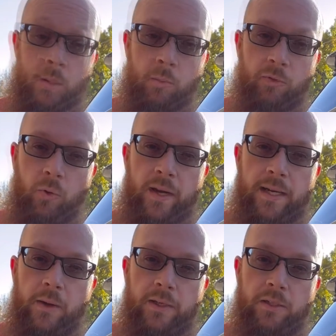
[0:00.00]
For right
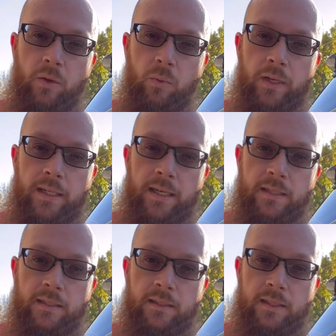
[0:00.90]
now, I don't want to
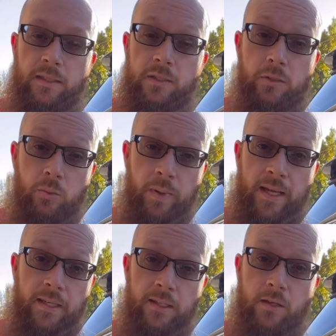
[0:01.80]
get into painting the